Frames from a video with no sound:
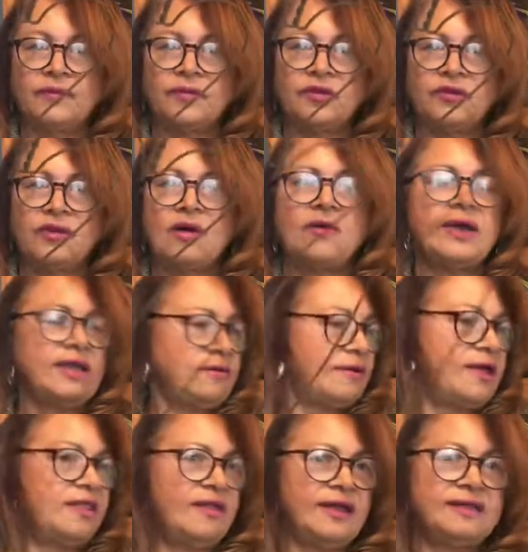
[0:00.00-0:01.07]
So
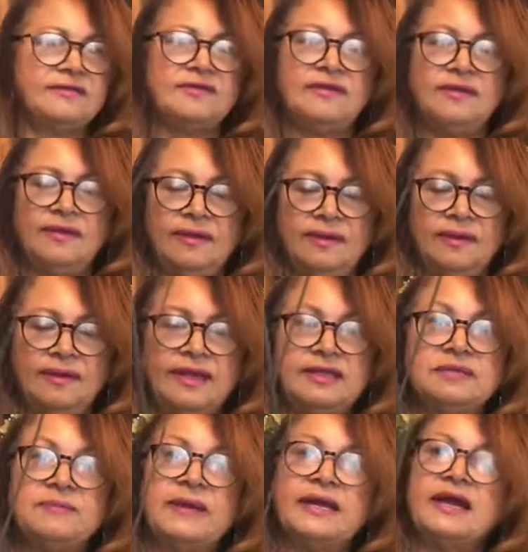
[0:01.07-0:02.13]
anyway, that's
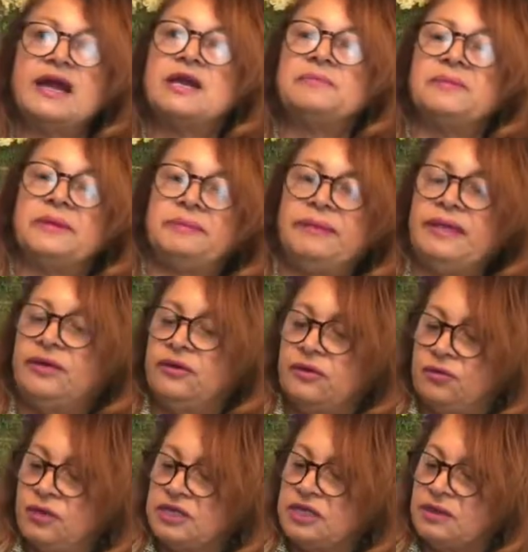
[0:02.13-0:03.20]
my carpet beater,
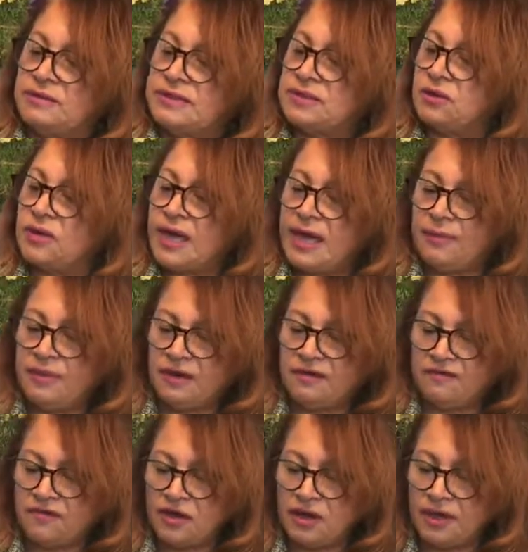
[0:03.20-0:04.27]
which I was so happy to
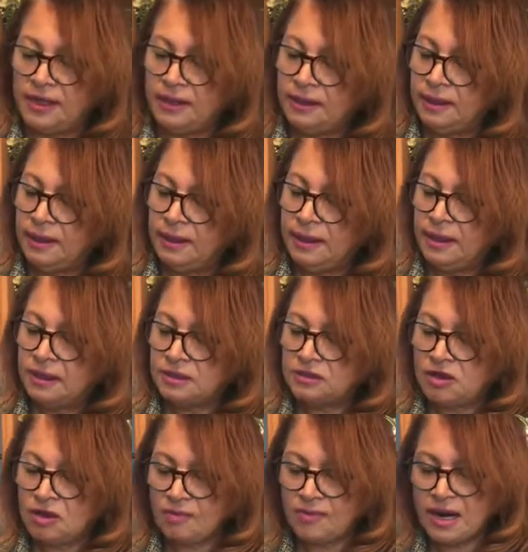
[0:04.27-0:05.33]
find. It's
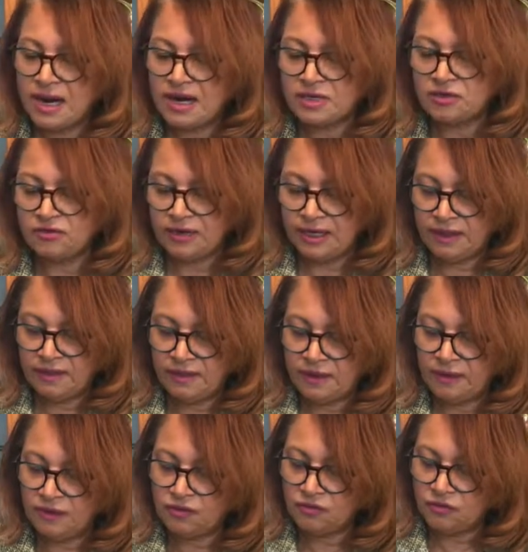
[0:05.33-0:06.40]
not marked or anything.
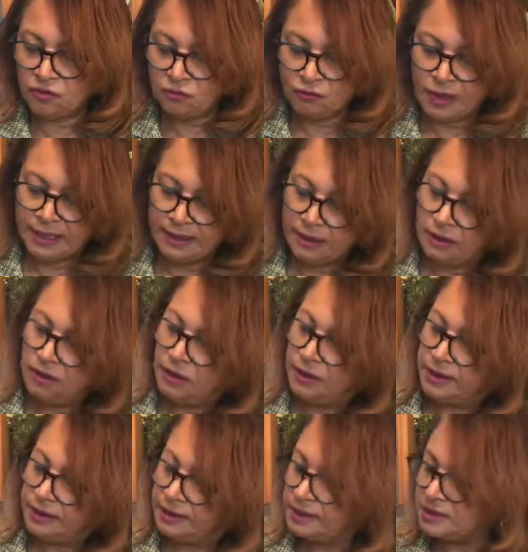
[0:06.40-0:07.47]
There's no writing on
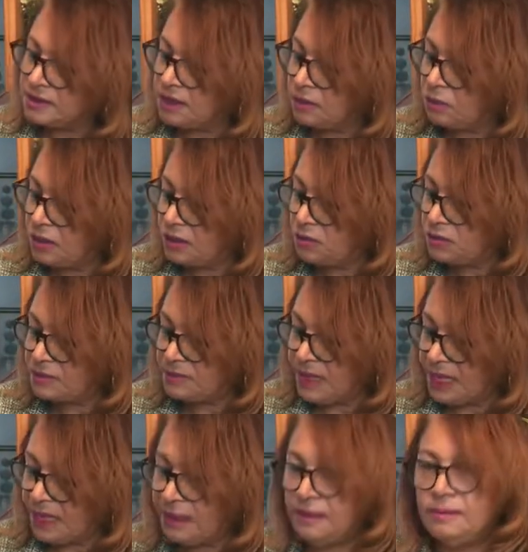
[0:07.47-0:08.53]
it to say where it was
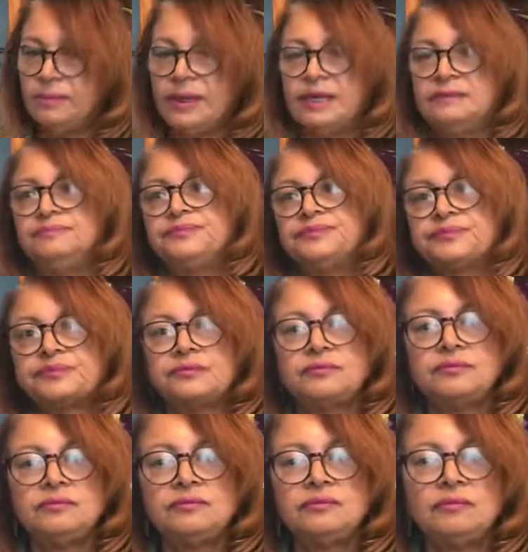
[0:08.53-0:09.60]
made, but
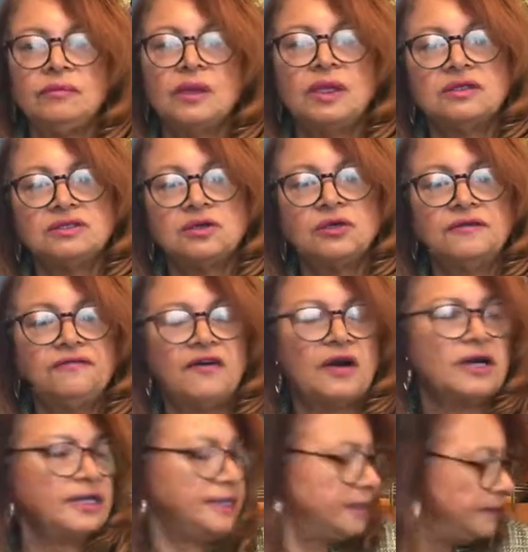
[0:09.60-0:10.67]
it's a good
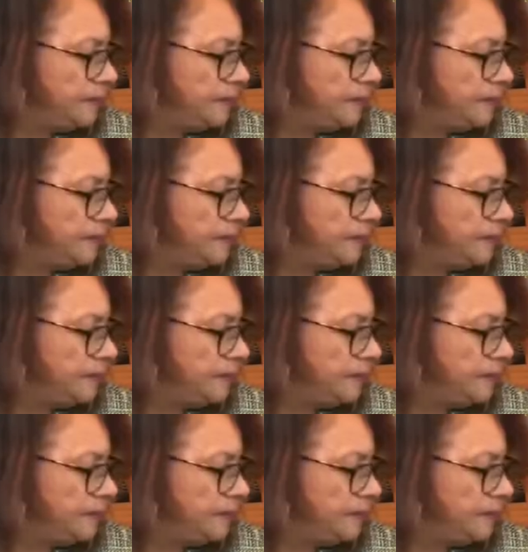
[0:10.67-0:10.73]
find.